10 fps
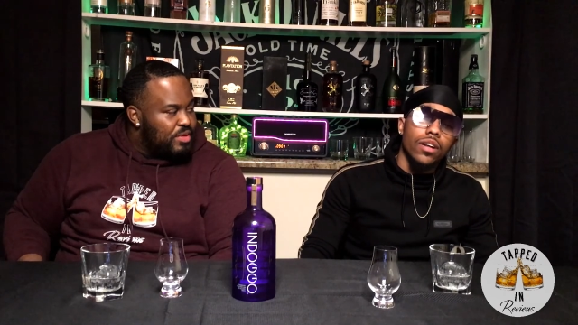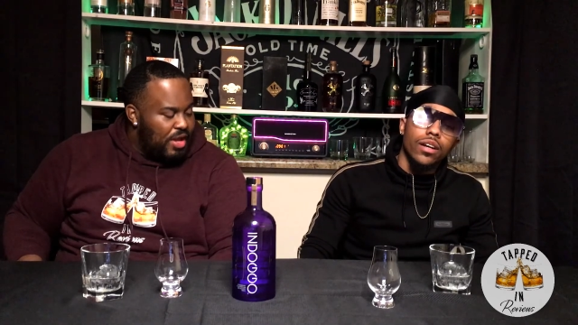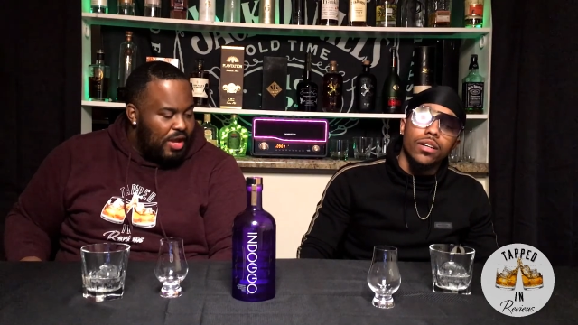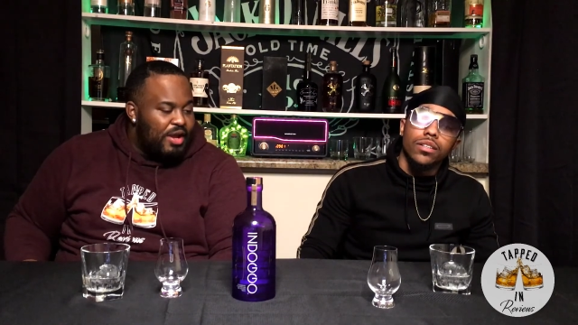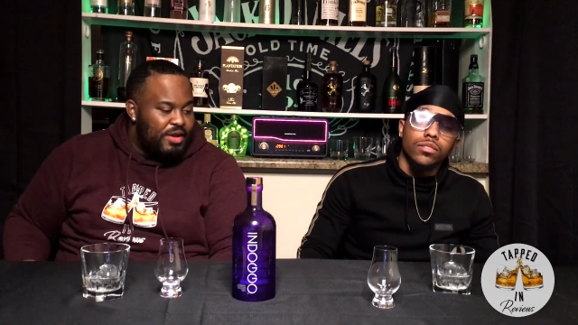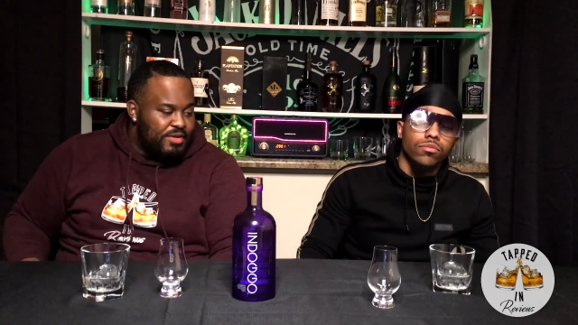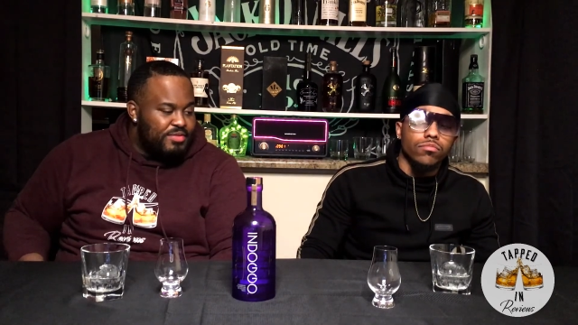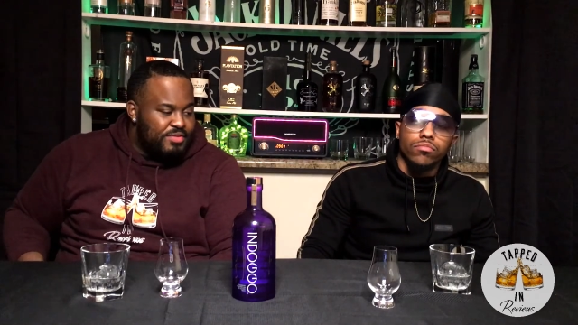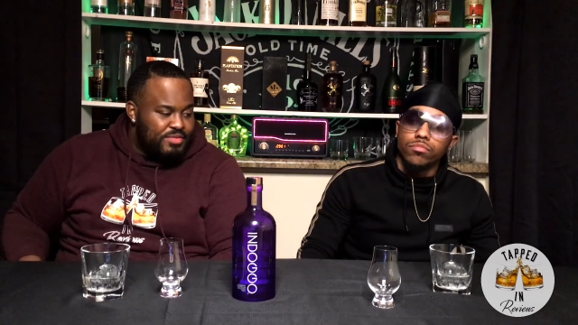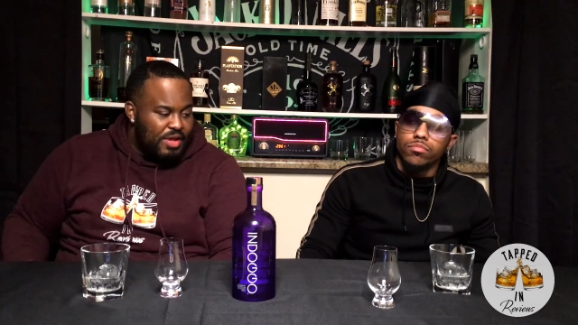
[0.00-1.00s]
Speaker 1: Like, all right,
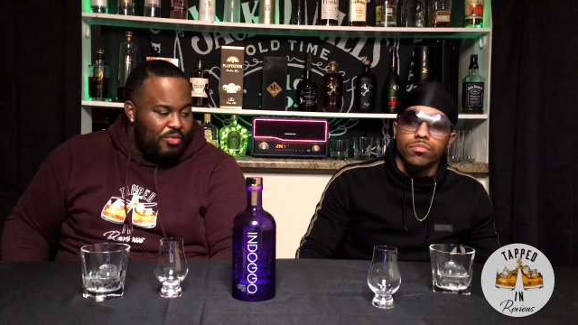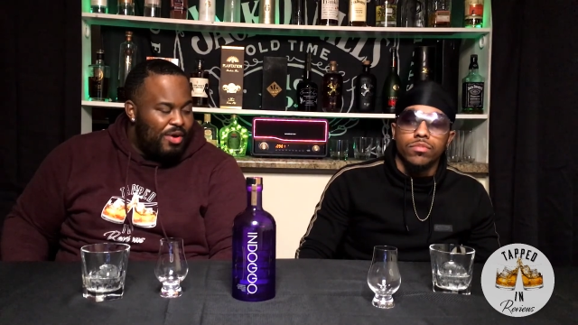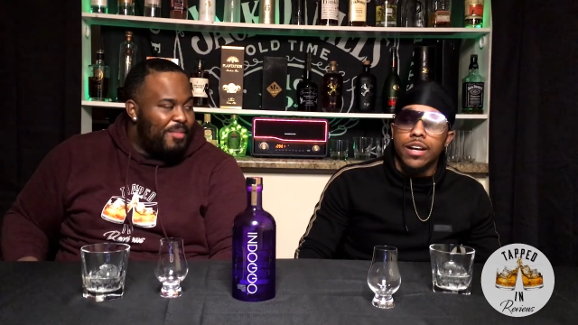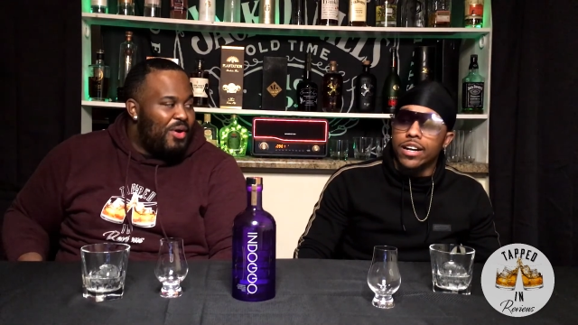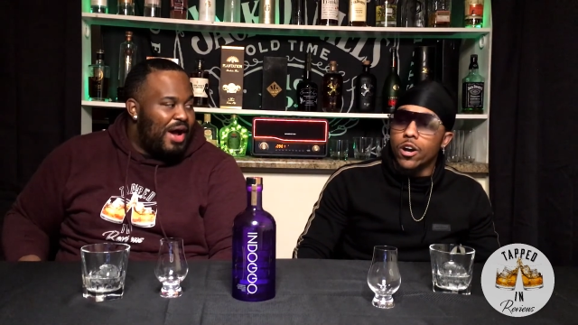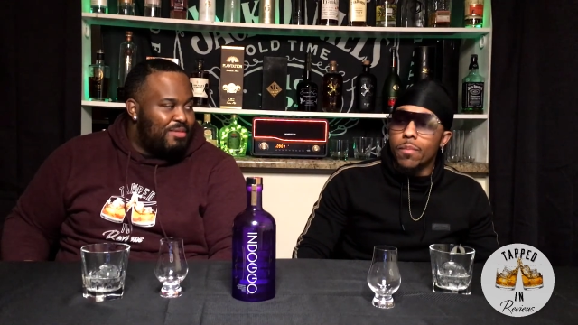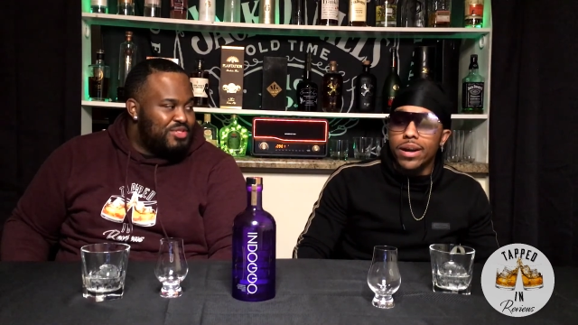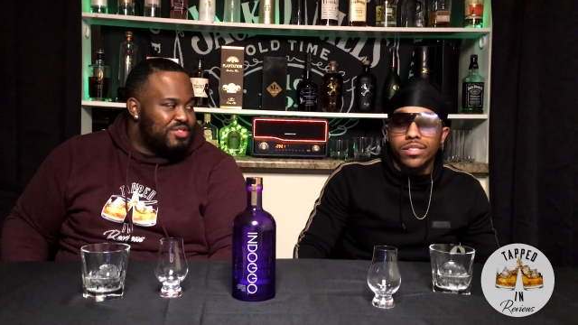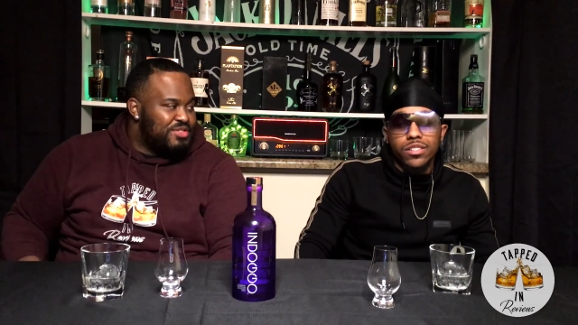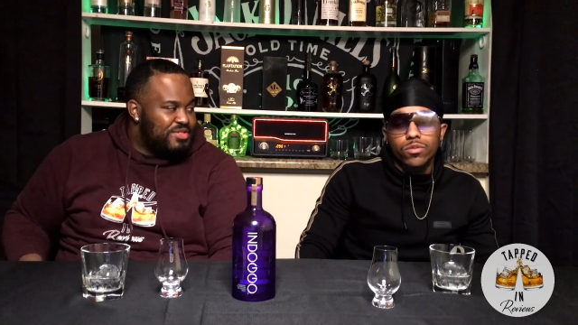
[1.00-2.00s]
and one gotta go
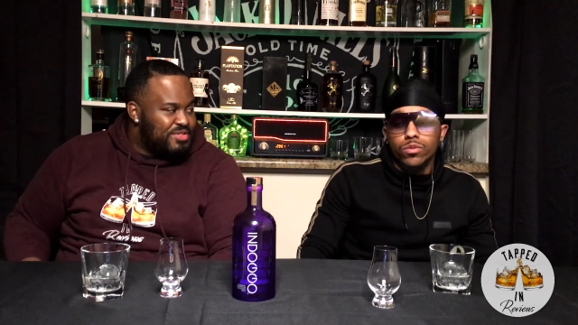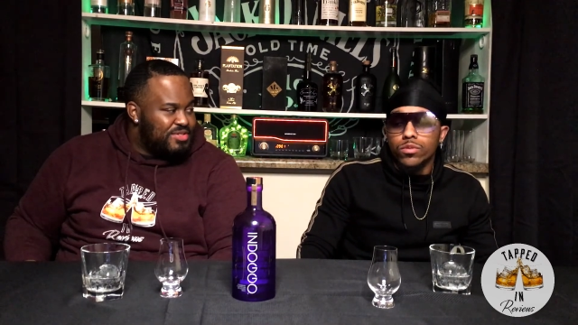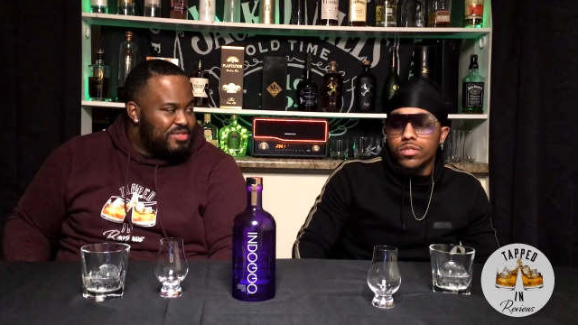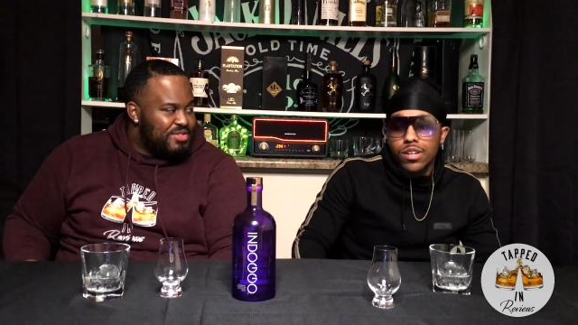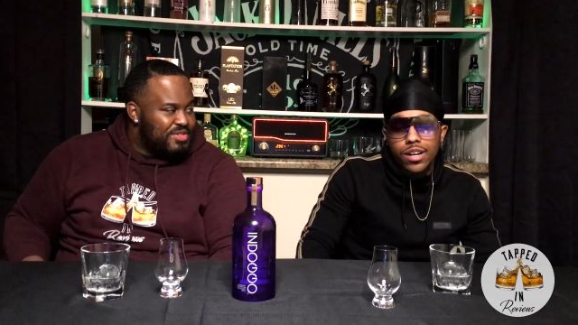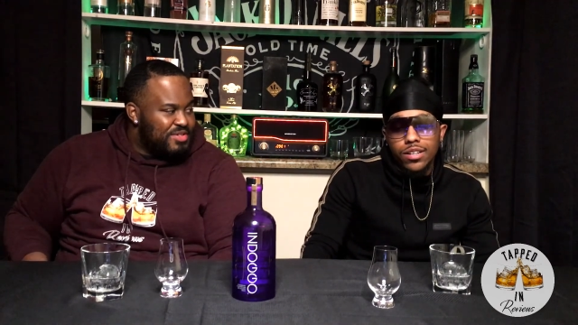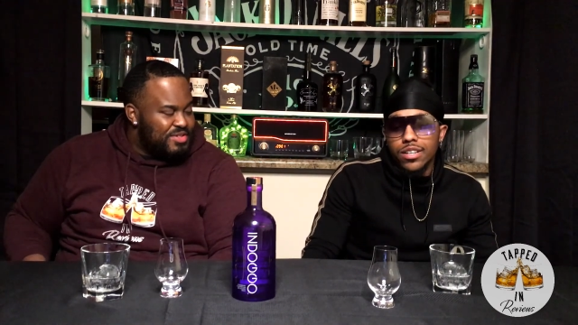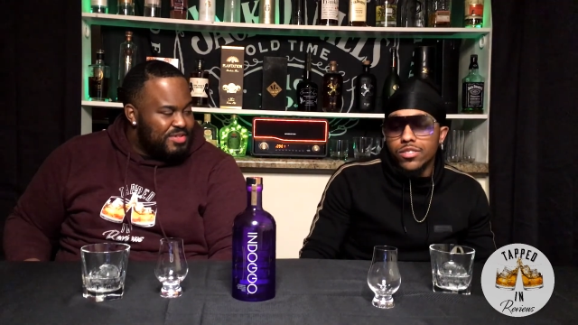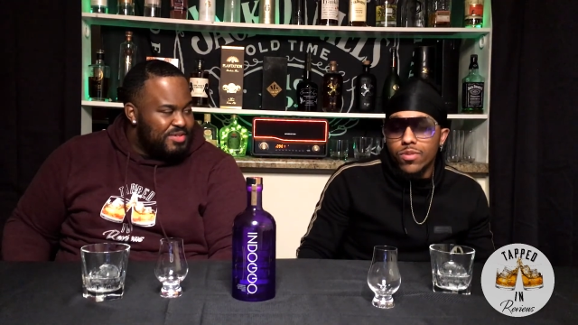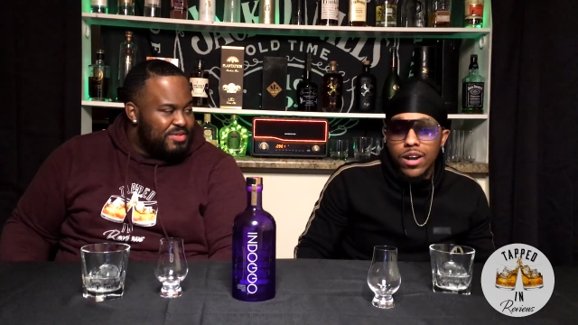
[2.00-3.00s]
back to the roots. Like
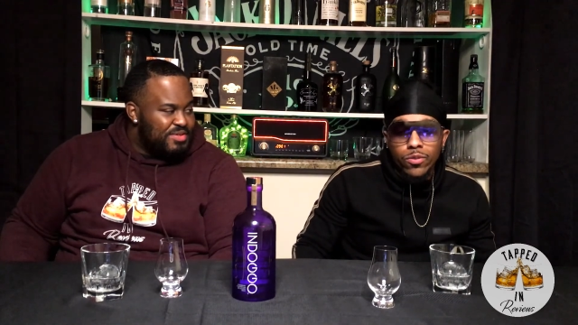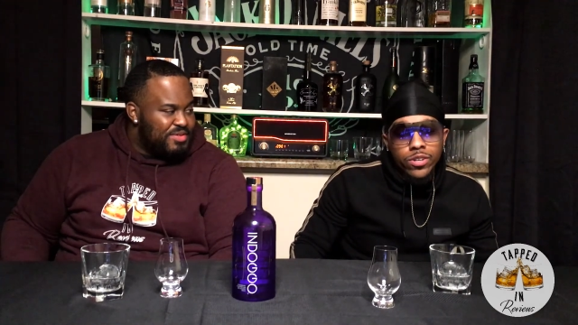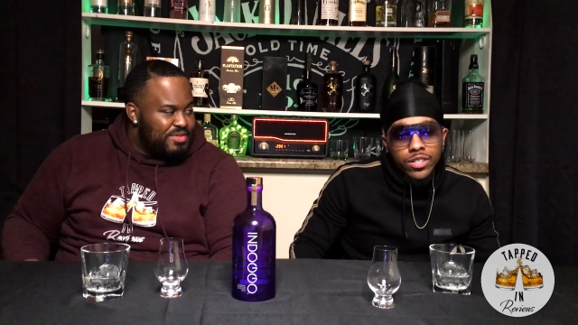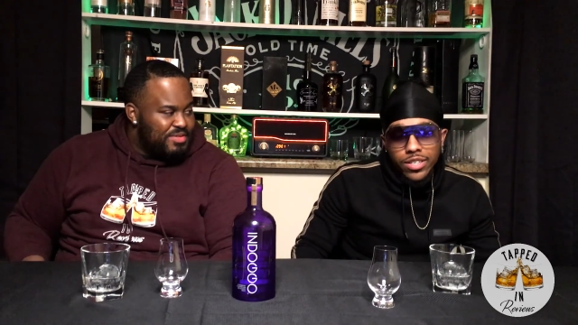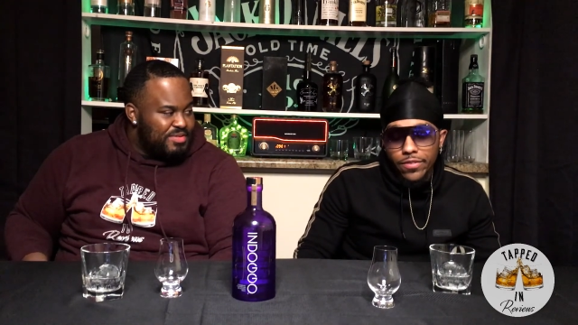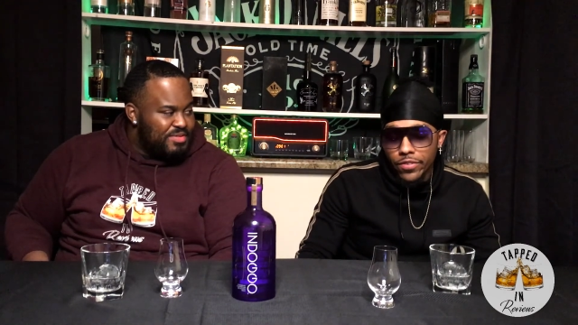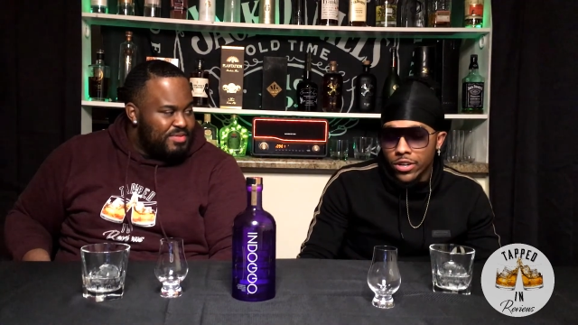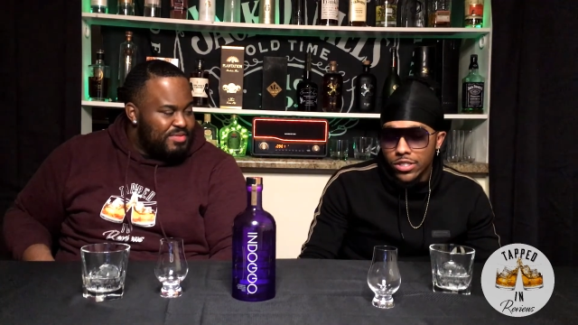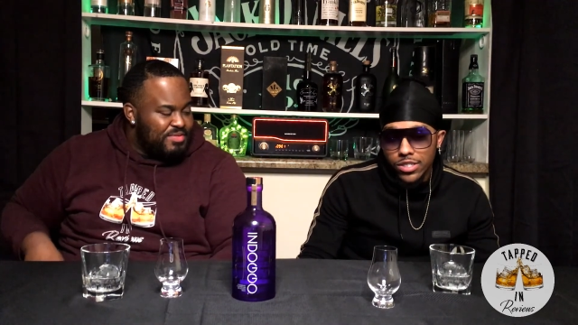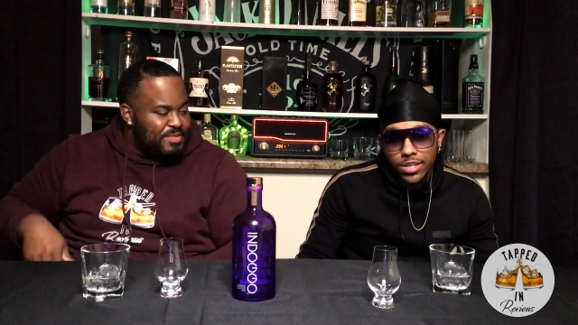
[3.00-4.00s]
that's why I was at first.